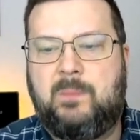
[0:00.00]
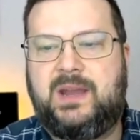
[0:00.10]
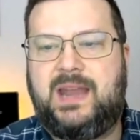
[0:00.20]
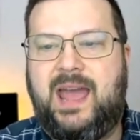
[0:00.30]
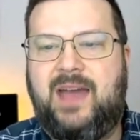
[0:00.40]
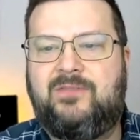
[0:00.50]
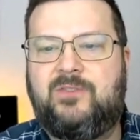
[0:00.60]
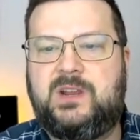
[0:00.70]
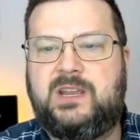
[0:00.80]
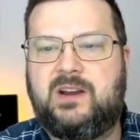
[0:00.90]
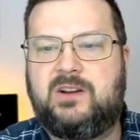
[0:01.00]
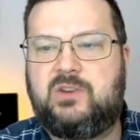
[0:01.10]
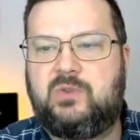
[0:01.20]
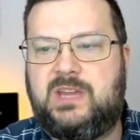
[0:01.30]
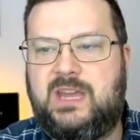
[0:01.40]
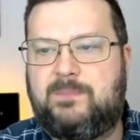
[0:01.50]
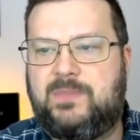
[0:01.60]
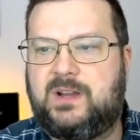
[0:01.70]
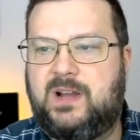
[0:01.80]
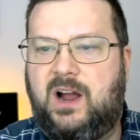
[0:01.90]
but every year you keep
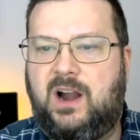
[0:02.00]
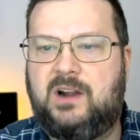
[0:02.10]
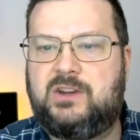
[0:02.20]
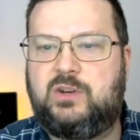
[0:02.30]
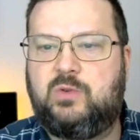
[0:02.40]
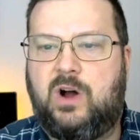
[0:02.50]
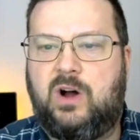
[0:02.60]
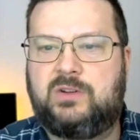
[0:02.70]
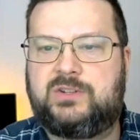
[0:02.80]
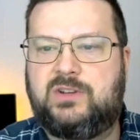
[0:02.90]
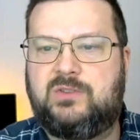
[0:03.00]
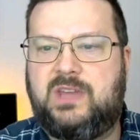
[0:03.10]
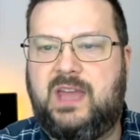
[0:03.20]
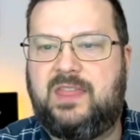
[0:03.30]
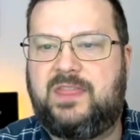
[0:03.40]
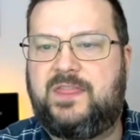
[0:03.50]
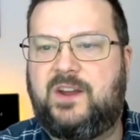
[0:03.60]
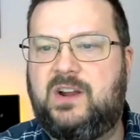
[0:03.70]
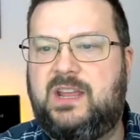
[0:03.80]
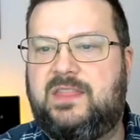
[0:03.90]
the card, you also get
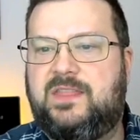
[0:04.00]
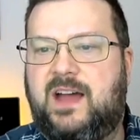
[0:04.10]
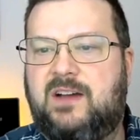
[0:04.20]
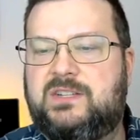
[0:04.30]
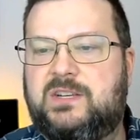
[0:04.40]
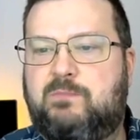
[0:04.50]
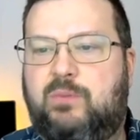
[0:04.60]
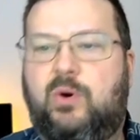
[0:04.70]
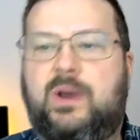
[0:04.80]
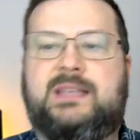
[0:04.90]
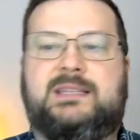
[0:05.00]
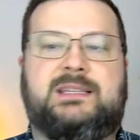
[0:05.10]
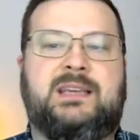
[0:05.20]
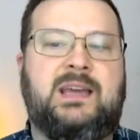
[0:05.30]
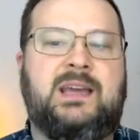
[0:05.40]
30,000 points